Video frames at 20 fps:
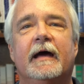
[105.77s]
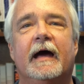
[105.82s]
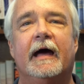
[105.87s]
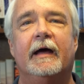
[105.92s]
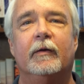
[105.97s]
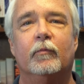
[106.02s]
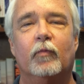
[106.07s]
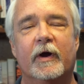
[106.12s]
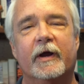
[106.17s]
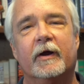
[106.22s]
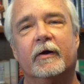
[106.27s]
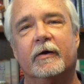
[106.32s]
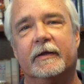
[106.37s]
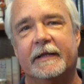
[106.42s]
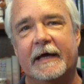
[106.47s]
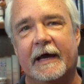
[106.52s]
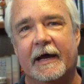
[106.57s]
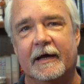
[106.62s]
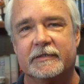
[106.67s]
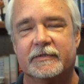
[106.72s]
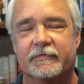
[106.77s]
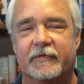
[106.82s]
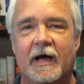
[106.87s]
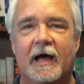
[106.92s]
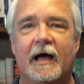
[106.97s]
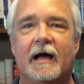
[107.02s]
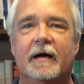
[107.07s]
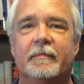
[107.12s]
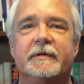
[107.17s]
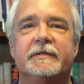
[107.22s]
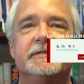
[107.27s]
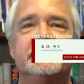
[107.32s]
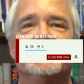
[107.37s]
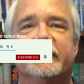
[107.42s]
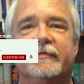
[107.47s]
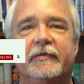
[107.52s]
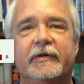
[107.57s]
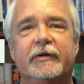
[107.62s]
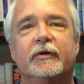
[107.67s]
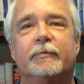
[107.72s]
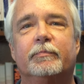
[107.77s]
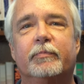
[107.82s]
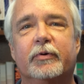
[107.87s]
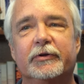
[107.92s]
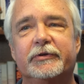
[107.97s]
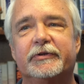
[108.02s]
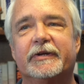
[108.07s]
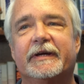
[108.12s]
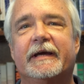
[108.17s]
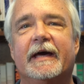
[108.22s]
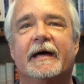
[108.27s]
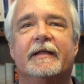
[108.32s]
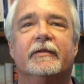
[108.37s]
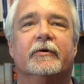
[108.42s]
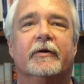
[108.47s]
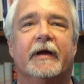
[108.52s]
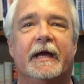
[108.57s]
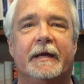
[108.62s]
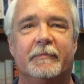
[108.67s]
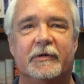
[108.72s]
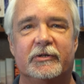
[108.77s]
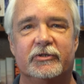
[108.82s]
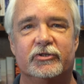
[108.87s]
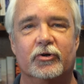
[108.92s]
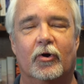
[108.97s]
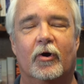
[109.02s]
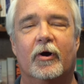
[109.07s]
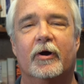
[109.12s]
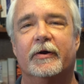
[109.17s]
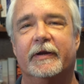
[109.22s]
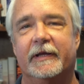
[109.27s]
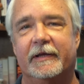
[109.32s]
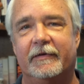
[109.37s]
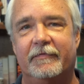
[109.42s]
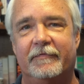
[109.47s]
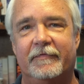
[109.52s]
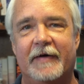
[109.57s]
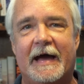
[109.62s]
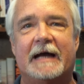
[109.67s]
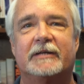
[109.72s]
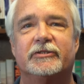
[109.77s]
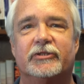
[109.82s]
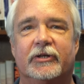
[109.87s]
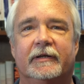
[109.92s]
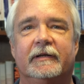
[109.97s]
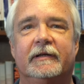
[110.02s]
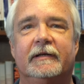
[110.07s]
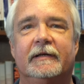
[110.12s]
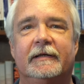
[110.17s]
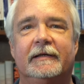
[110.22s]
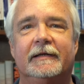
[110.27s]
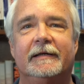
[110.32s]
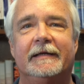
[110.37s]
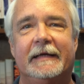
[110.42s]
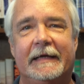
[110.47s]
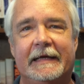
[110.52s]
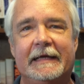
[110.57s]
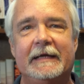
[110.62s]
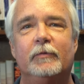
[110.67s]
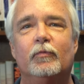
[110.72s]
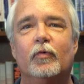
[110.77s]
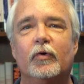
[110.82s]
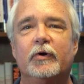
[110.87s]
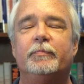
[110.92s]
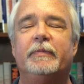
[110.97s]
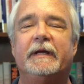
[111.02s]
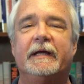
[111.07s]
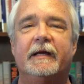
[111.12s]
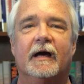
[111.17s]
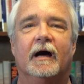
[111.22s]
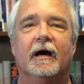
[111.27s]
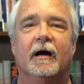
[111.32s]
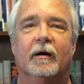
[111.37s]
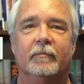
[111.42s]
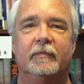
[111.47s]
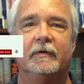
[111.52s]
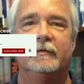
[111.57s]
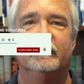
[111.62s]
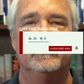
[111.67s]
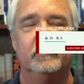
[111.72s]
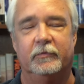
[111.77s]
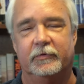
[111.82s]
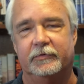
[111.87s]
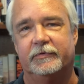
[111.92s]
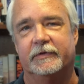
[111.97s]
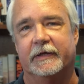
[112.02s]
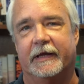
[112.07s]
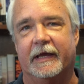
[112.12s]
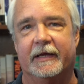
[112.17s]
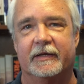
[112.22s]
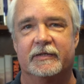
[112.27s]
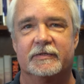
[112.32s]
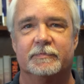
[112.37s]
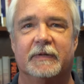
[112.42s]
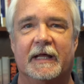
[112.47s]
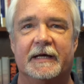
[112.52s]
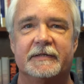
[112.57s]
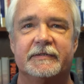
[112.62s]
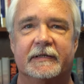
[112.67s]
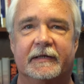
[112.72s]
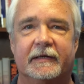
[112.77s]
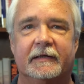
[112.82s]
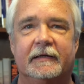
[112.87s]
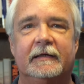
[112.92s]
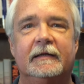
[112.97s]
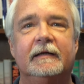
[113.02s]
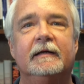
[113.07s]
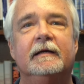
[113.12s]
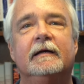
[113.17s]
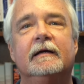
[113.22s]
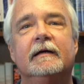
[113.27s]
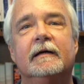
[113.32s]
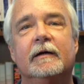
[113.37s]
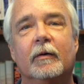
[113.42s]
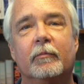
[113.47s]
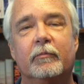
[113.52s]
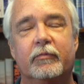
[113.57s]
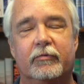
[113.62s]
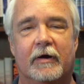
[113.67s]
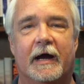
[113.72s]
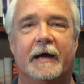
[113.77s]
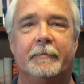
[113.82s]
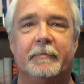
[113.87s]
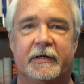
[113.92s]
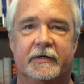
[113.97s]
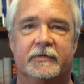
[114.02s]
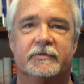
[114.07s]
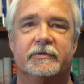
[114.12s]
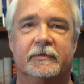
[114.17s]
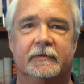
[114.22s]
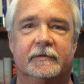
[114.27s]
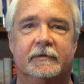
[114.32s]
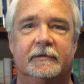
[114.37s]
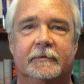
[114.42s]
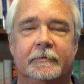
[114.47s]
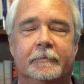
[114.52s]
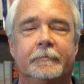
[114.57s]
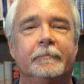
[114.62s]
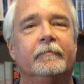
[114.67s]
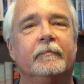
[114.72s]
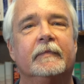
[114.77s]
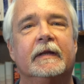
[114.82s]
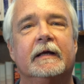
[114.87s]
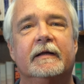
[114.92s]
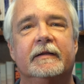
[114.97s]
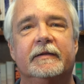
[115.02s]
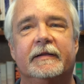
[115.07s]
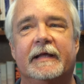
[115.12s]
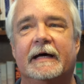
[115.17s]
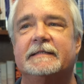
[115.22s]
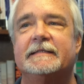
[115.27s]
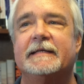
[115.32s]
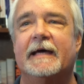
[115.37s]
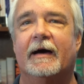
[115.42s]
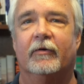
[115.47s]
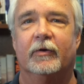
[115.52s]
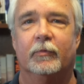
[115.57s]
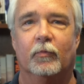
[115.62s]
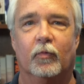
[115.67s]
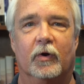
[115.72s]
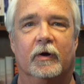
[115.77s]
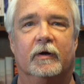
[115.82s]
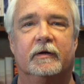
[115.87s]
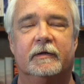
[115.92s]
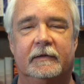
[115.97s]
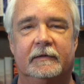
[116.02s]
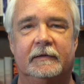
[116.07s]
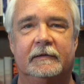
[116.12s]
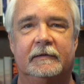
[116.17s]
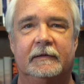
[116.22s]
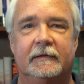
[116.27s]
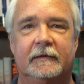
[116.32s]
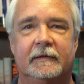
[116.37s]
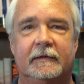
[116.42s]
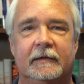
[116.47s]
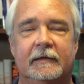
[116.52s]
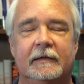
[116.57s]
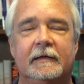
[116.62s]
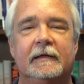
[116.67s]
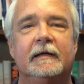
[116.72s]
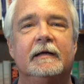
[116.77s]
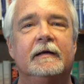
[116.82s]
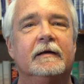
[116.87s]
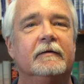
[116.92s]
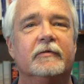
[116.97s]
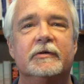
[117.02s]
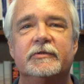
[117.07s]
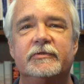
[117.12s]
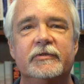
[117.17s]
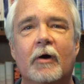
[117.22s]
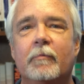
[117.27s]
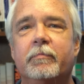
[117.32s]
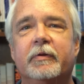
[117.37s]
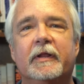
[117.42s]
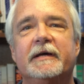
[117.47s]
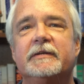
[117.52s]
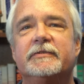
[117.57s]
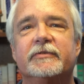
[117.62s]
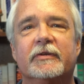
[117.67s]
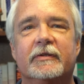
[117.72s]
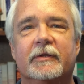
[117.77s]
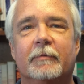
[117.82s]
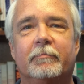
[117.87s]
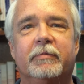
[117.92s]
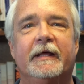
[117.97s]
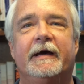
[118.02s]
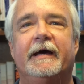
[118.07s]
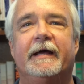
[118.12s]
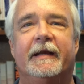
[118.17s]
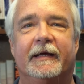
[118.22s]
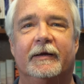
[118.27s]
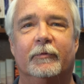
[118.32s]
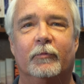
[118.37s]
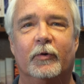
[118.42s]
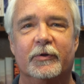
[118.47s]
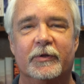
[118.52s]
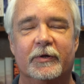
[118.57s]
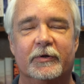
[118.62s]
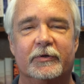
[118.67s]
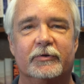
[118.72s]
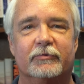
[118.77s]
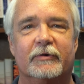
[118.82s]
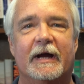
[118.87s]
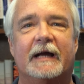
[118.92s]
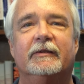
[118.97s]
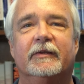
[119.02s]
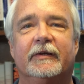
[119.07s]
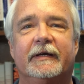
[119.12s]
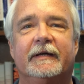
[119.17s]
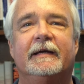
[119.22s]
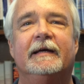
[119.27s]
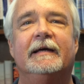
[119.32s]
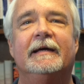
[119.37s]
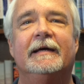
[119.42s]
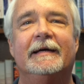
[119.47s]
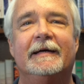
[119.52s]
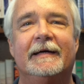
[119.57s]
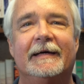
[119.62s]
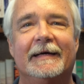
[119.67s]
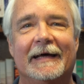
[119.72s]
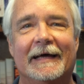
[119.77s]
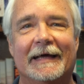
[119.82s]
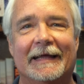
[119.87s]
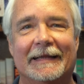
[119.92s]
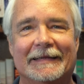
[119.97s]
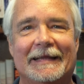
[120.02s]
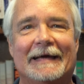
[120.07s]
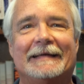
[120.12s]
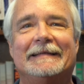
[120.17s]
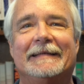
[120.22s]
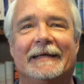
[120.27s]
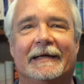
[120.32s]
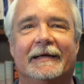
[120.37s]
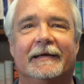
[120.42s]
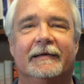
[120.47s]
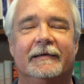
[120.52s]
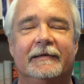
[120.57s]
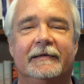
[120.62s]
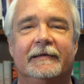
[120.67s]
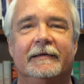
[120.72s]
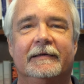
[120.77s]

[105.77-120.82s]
and where in the House of Commons, if he could put together a majority faction, he would become, with the king's blessing, prime minister. That's how it worked. There's no place on the planet where they're directly electing